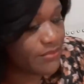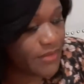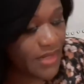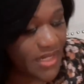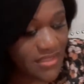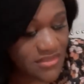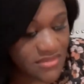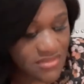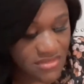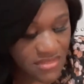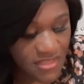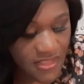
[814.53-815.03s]
the
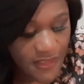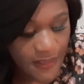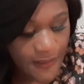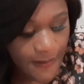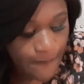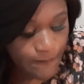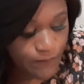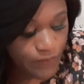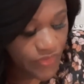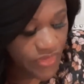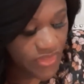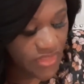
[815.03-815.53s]
box.
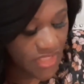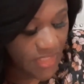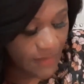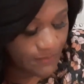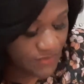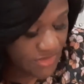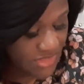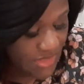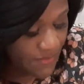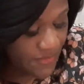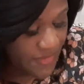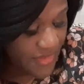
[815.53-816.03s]

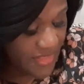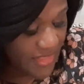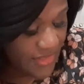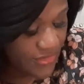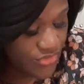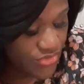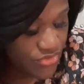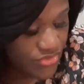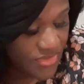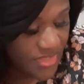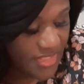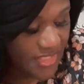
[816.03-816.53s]
Something that
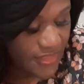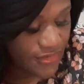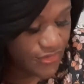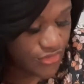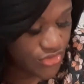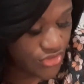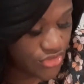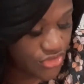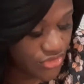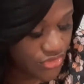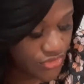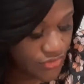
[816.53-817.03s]
you
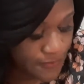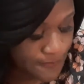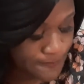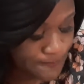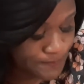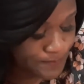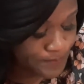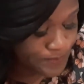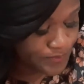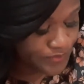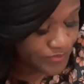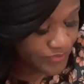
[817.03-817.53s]
can do,
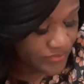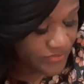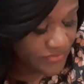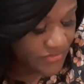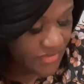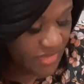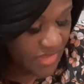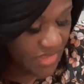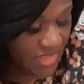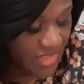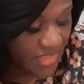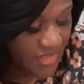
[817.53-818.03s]

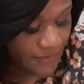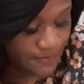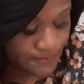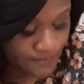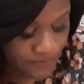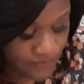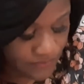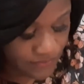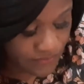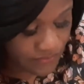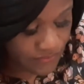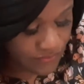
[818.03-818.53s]

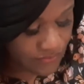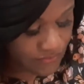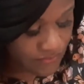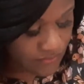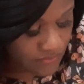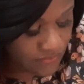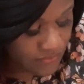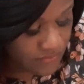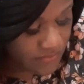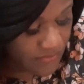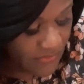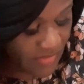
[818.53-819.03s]

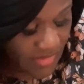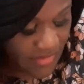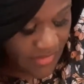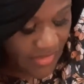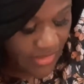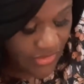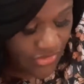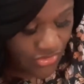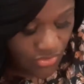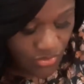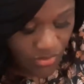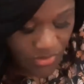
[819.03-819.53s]

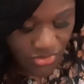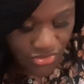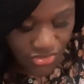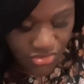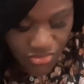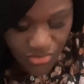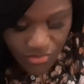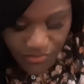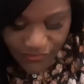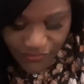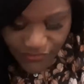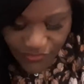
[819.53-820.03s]
that you will
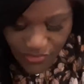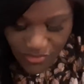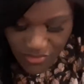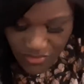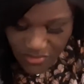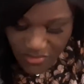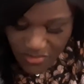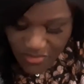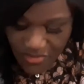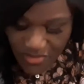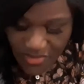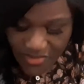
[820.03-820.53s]
do
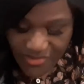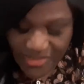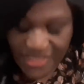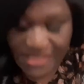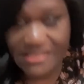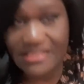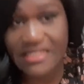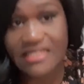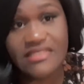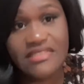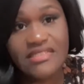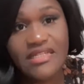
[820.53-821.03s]

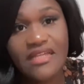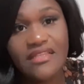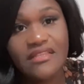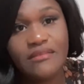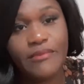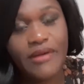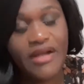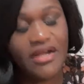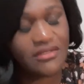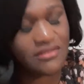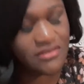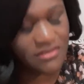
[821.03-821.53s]
that's inside the
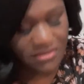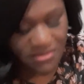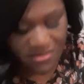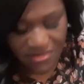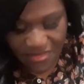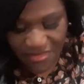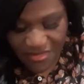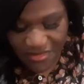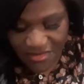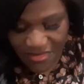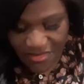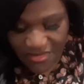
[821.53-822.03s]
box
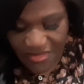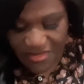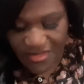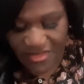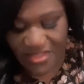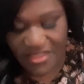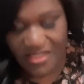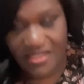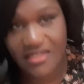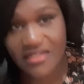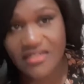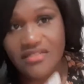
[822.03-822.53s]

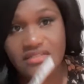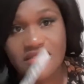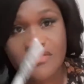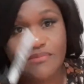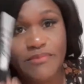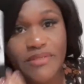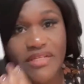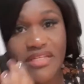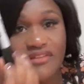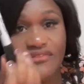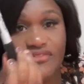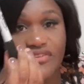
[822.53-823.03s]
is,
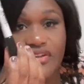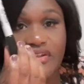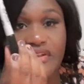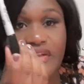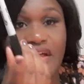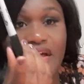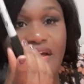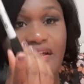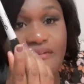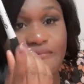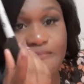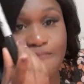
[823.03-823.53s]
believe it or
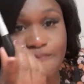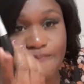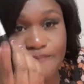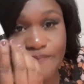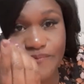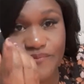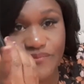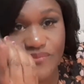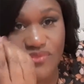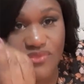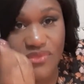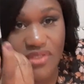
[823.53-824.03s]
not,
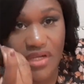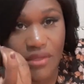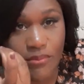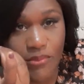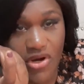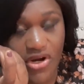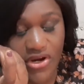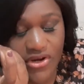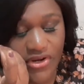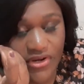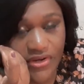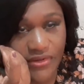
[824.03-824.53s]
a
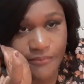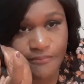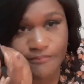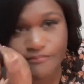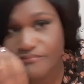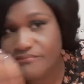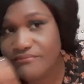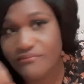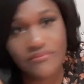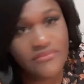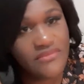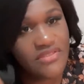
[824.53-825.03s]
marker.
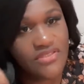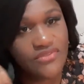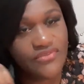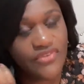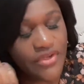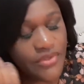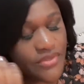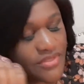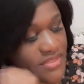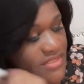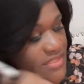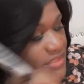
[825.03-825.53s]
Very